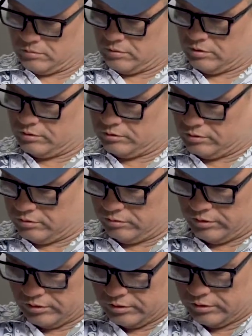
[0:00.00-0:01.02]
so it
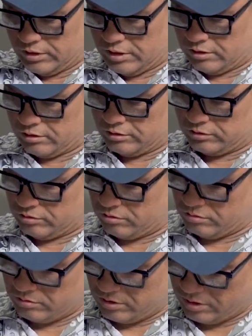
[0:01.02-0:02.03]
can stand on its
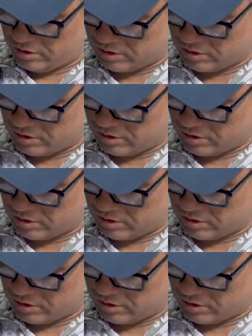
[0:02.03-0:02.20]
own.